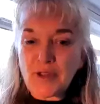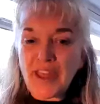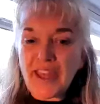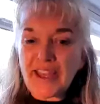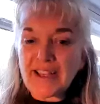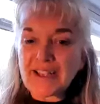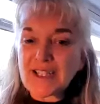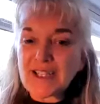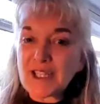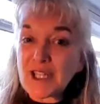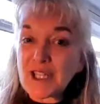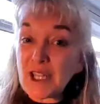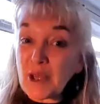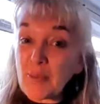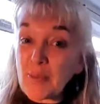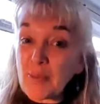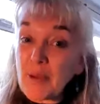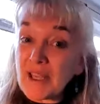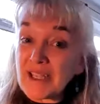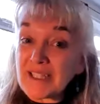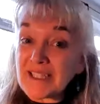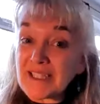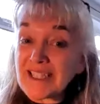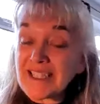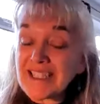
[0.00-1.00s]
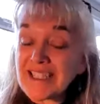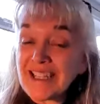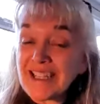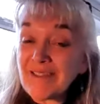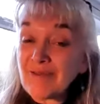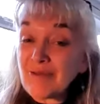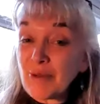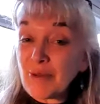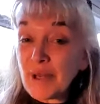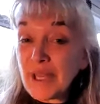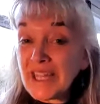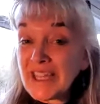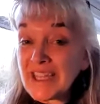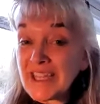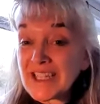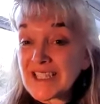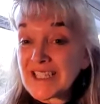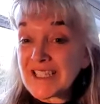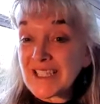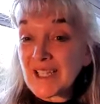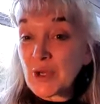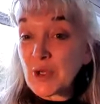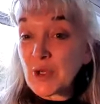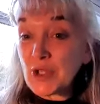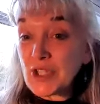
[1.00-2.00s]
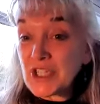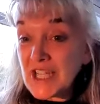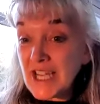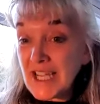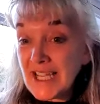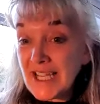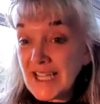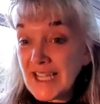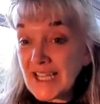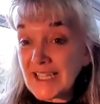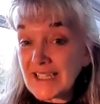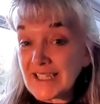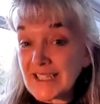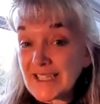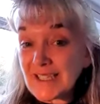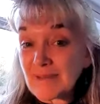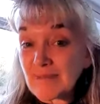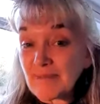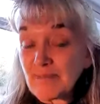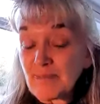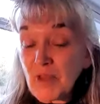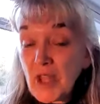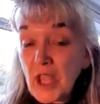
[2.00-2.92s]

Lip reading: that's the capacity of where this could take us.